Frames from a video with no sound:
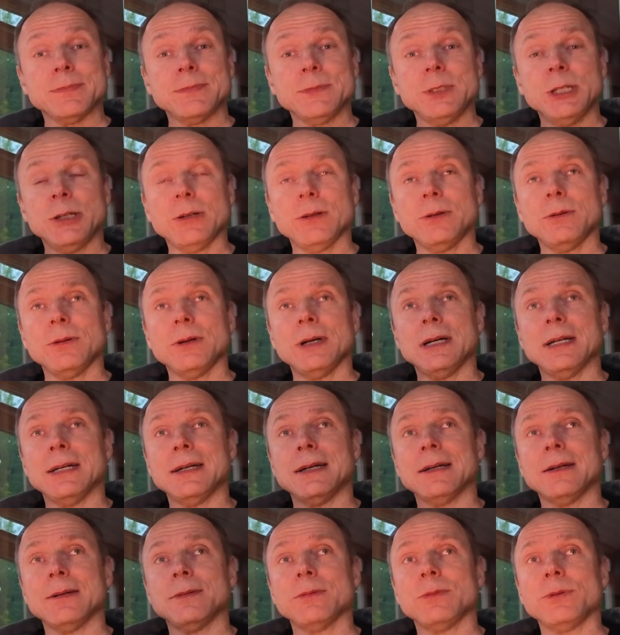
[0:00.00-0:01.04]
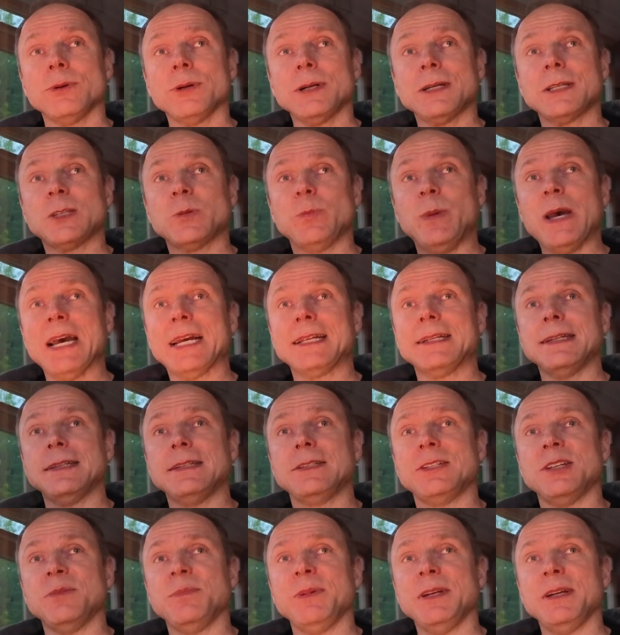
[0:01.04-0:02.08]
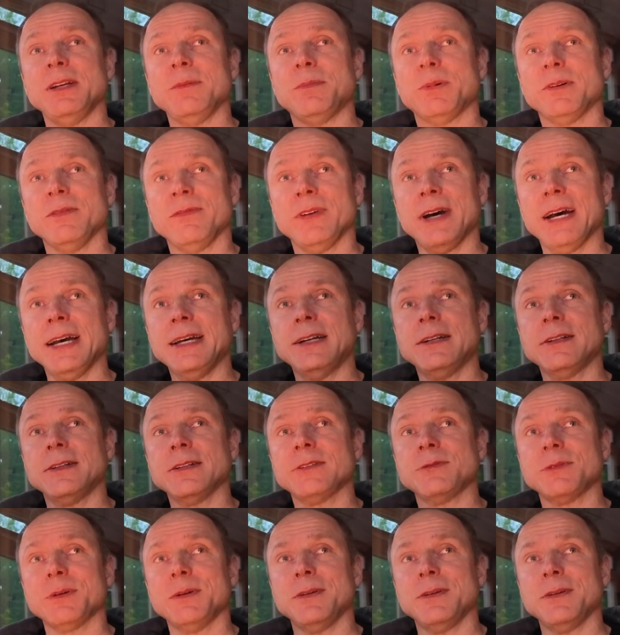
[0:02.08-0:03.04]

We're expected to be providers,